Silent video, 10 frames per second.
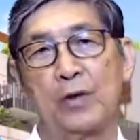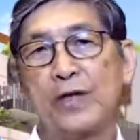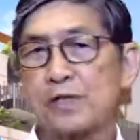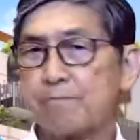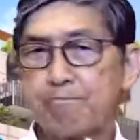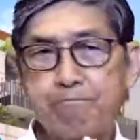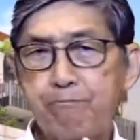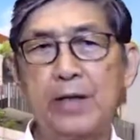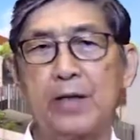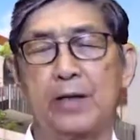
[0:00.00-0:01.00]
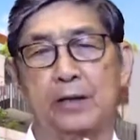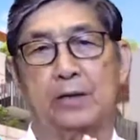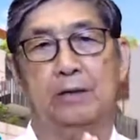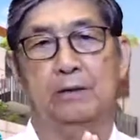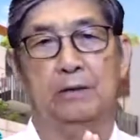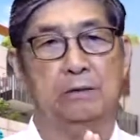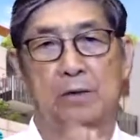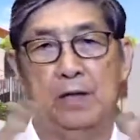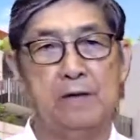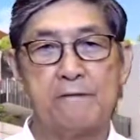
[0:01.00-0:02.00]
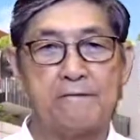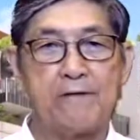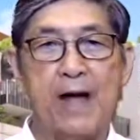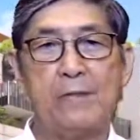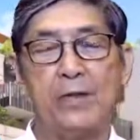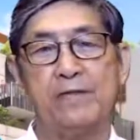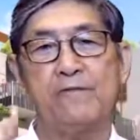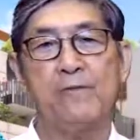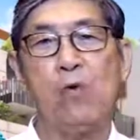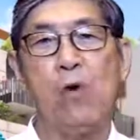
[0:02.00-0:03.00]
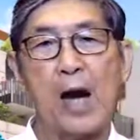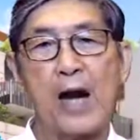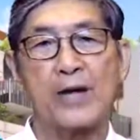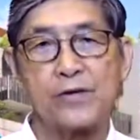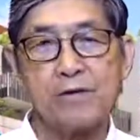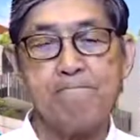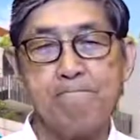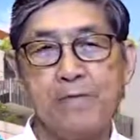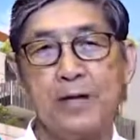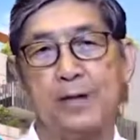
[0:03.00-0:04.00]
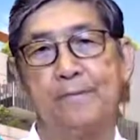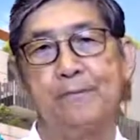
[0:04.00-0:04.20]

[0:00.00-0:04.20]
That's a big family, 400 million.